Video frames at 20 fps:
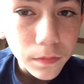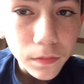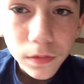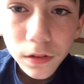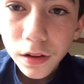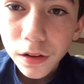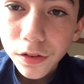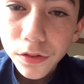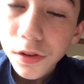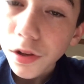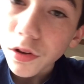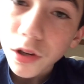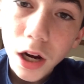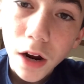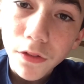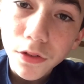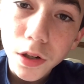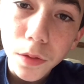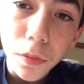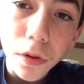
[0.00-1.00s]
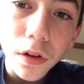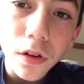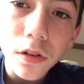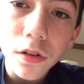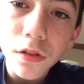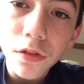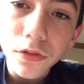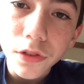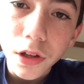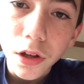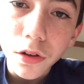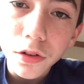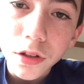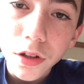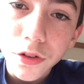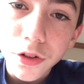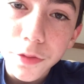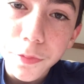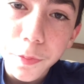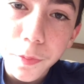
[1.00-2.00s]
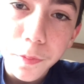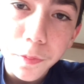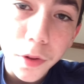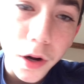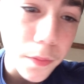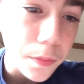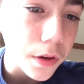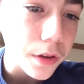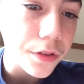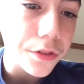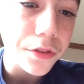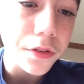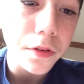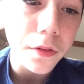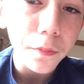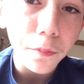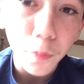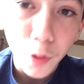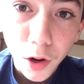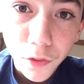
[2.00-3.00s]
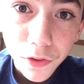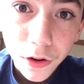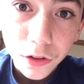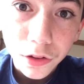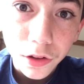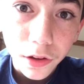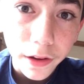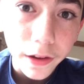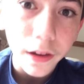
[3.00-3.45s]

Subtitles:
still comfortable, still does its purpose perfectly.